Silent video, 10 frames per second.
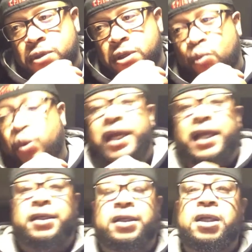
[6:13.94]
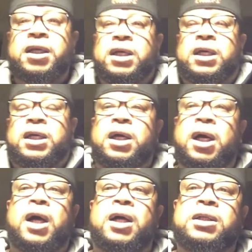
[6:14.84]
when
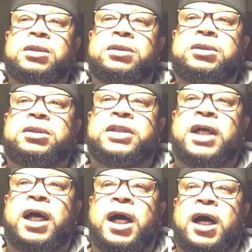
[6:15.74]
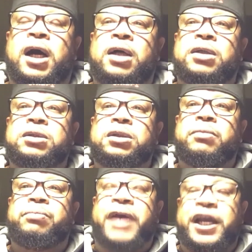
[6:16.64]
the
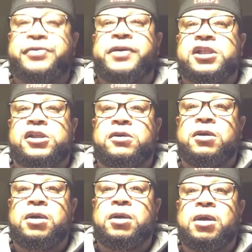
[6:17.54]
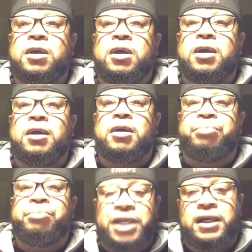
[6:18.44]
Patriots
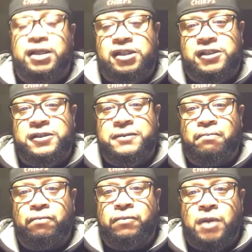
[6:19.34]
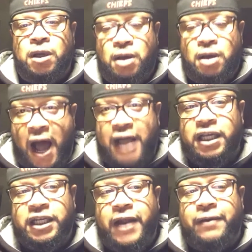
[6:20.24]
beat us. I can
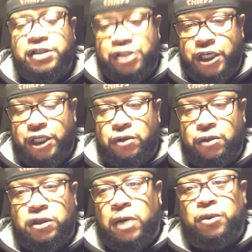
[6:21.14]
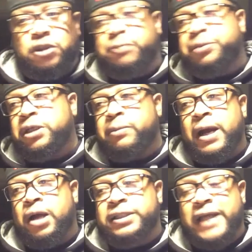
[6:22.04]
guarantee you, and I'm willing to put
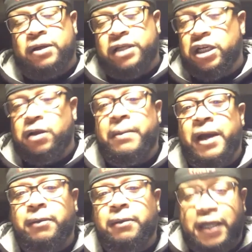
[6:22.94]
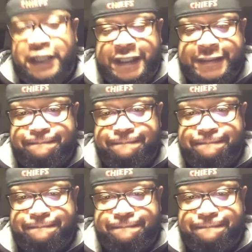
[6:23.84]
down any amount of money.